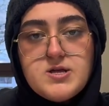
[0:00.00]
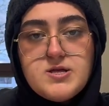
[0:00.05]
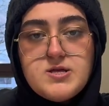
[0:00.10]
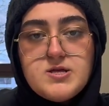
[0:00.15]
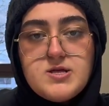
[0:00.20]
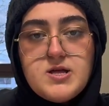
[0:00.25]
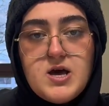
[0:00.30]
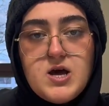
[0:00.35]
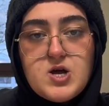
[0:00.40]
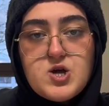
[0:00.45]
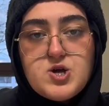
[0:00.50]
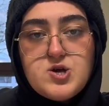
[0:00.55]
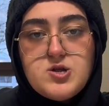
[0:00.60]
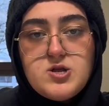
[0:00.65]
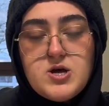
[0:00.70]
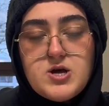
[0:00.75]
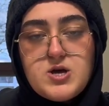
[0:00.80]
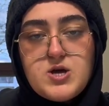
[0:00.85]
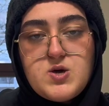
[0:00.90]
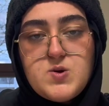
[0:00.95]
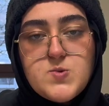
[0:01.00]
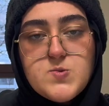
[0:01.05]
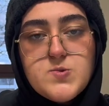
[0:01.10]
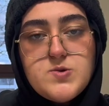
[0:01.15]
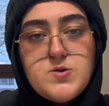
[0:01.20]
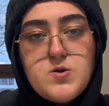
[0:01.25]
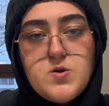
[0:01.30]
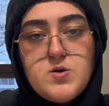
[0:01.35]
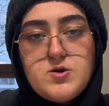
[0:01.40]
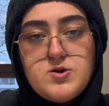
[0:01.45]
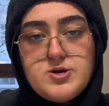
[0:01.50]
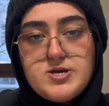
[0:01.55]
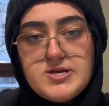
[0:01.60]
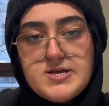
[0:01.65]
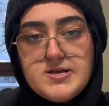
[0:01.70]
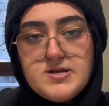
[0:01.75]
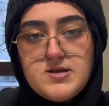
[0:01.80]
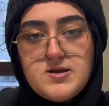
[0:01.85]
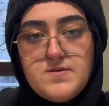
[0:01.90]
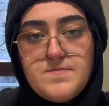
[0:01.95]
that could occur on our
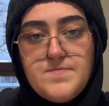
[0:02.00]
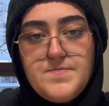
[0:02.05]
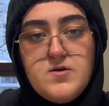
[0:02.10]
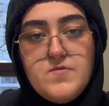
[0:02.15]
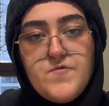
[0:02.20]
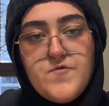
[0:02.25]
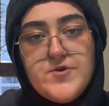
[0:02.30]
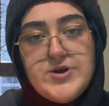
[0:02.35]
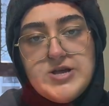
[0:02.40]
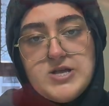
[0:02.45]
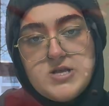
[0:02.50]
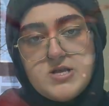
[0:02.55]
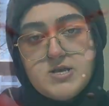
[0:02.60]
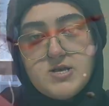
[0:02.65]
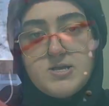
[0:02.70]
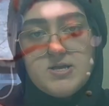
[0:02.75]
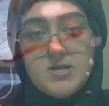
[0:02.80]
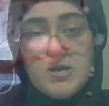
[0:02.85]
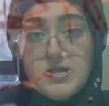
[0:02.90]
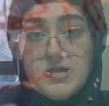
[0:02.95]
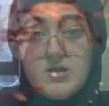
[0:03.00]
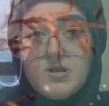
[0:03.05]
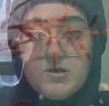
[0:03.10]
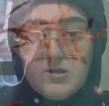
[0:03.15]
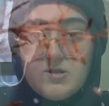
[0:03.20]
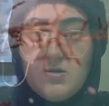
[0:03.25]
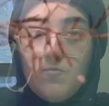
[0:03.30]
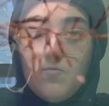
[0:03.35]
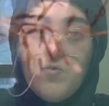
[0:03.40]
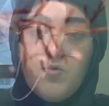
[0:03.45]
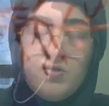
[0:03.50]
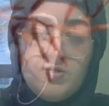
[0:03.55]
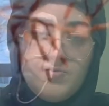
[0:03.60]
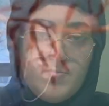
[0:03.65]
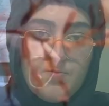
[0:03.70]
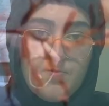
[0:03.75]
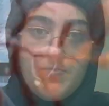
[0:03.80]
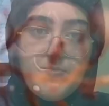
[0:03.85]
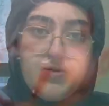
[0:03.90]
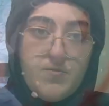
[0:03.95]
city. For instance, here in Istanbul,
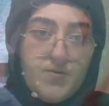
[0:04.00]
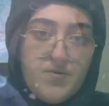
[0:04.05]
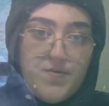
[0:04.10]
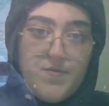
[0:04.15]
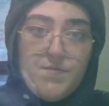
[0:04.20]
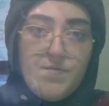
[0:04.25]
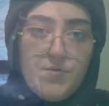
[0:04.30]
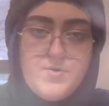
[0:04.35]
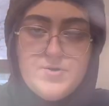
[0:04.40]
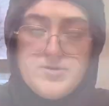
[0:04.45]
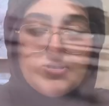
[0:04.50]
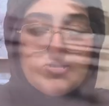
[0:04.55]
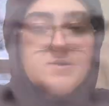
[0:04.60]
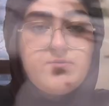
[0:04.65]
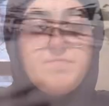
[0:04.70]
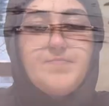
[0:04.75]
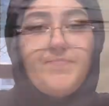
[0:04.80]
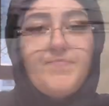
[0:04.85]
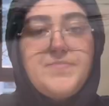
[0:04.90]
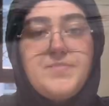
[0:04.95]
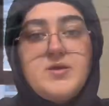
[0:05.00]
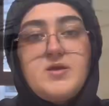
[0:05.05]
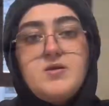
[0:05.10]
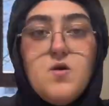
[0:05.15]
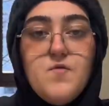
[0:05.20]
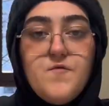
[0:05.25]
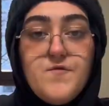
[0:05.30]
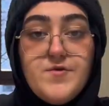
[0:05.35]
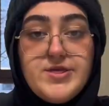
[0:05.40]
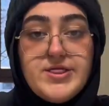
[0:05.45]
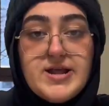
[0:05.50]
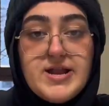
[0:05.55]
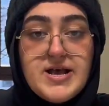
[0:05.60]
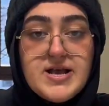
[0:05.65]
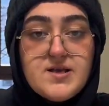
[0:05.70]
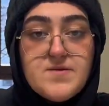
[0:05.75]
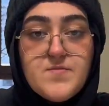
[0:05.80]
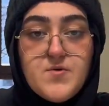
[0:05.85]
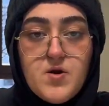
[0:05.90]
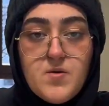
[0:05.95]
the Bosphorus. For the
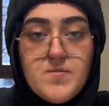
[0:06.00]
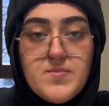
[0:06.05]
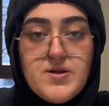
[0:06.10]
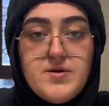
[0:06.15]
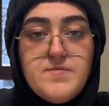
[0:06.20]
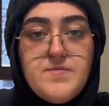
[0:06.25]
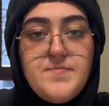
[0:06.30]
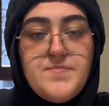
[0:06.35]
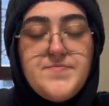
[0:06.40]
last problem,